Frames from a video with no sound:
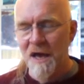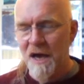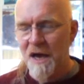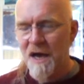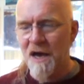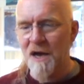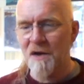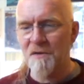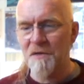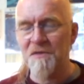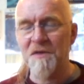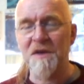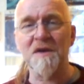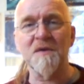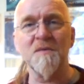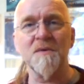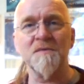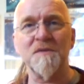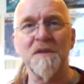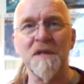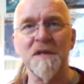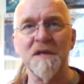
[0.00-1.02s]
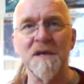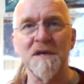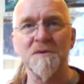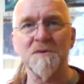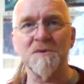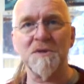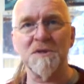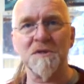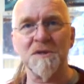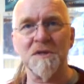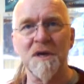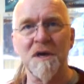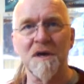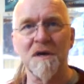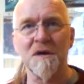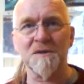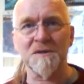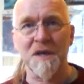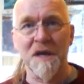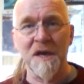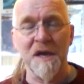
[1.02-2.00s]
The thing with Leos and
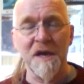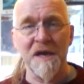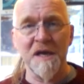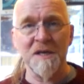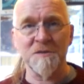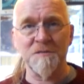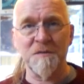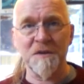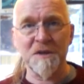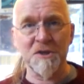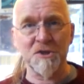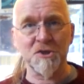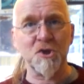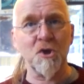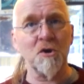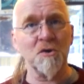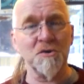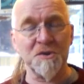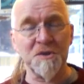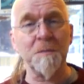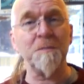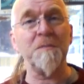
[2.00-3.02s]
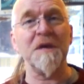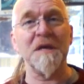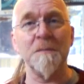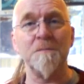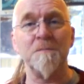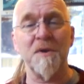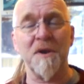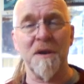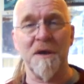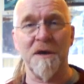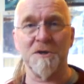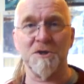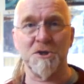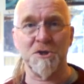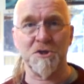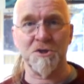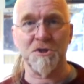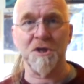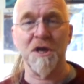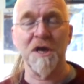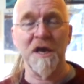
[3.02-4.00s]
cars is that it's got to be
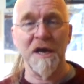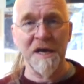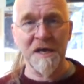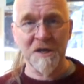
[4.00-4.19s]
plush.